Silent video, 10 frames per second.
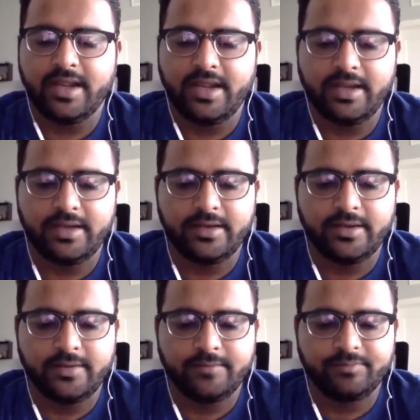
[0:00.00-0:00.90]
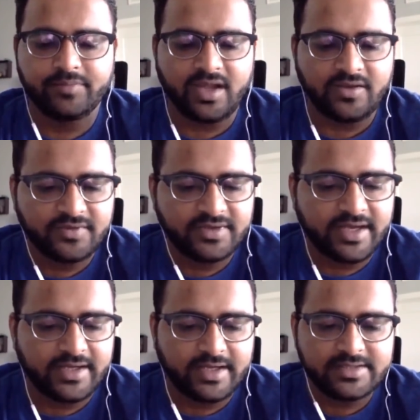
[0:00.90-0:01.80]
And after
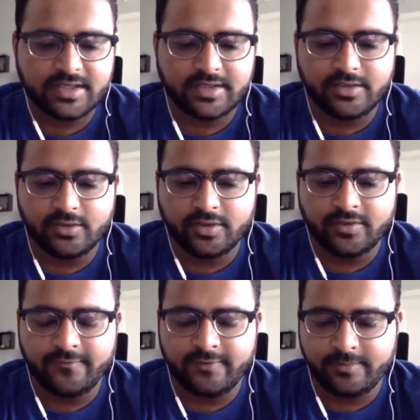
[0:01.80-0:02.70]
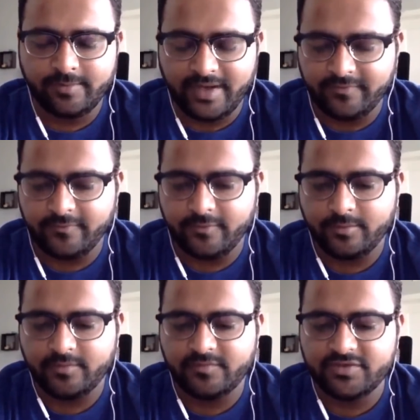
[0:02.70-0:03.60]
that, I started looking for a
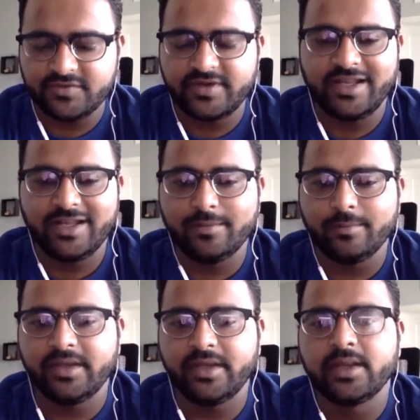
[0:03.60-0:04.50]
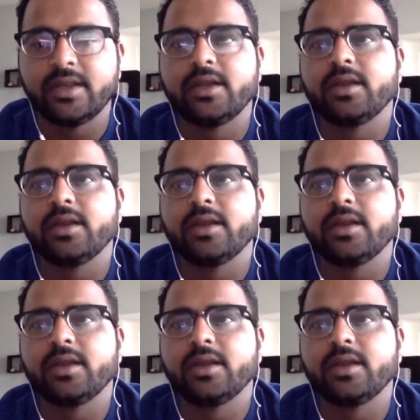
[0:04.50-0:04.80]
platform which would help me